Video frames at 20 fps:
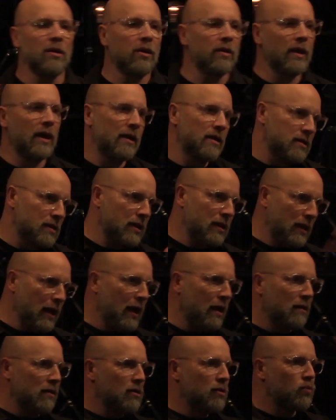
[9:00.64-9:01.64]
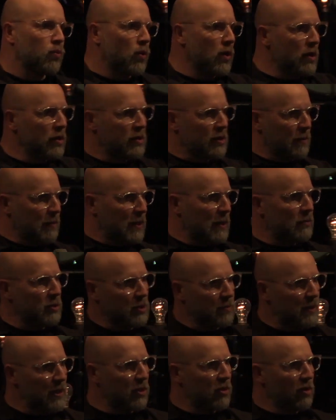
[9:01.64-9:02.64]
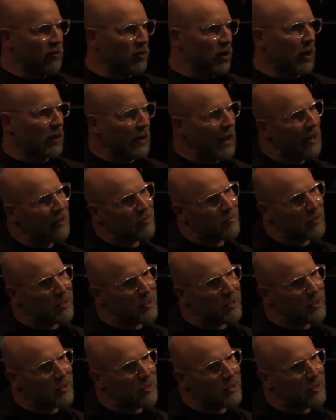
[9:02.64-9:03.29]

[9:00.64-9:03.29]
all that is that, yeah, there's words that people speak over our lives,